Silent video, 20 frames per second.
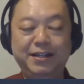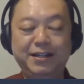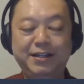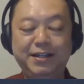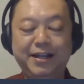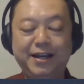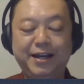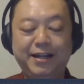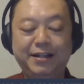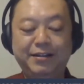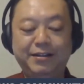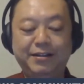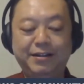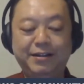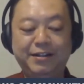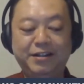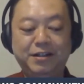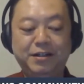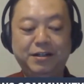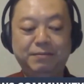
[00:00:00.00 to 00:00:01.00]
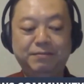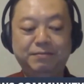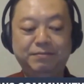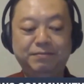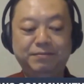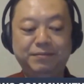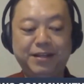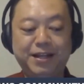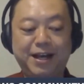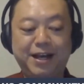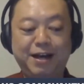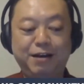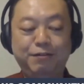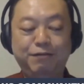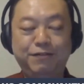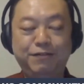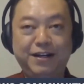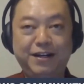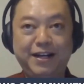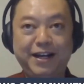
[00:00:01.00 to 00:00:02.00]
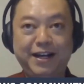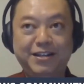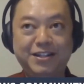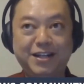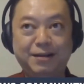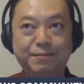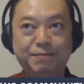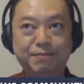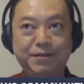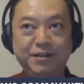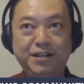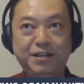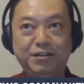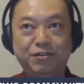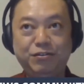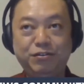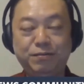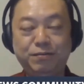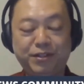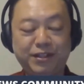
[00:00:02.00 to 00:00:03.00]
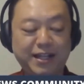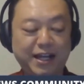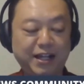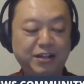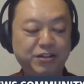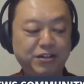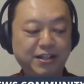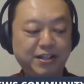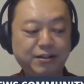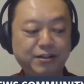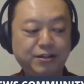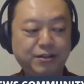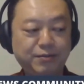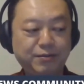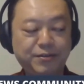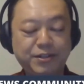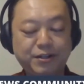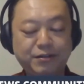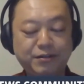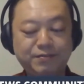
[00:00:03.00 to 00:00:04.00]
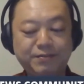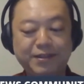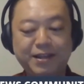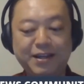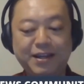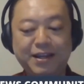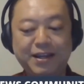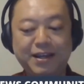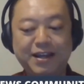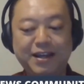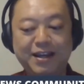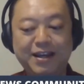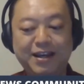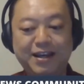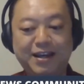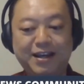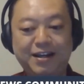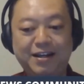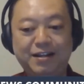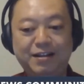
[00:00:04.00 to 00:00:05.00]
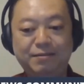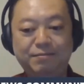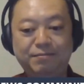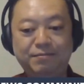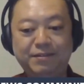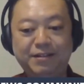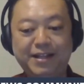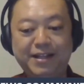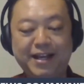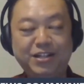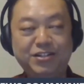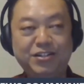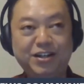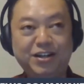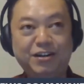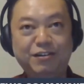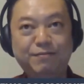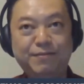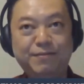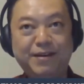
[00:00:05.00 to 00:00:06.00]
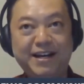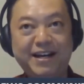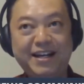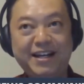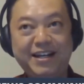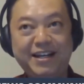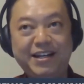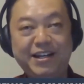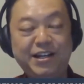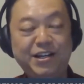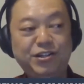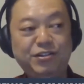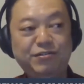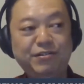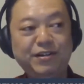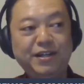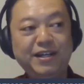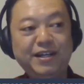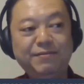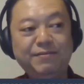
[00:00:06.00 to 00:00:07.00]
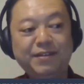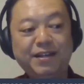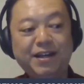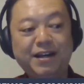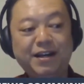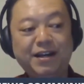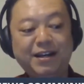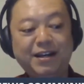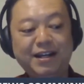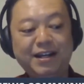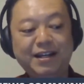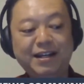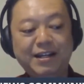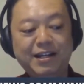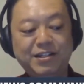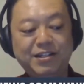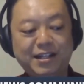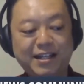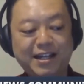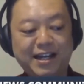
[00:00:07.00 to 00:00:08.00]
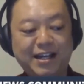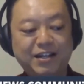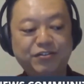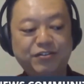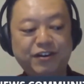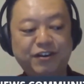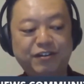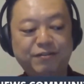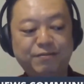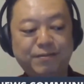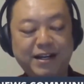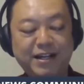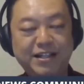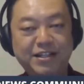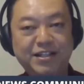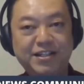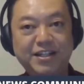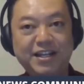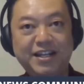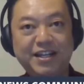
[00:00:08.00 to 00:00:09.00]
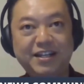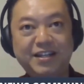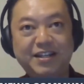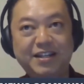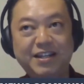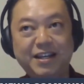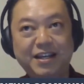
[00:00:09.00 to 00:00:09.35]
that how far XRP could potentially go. So that's sort of my history, at least the last 12 months. And,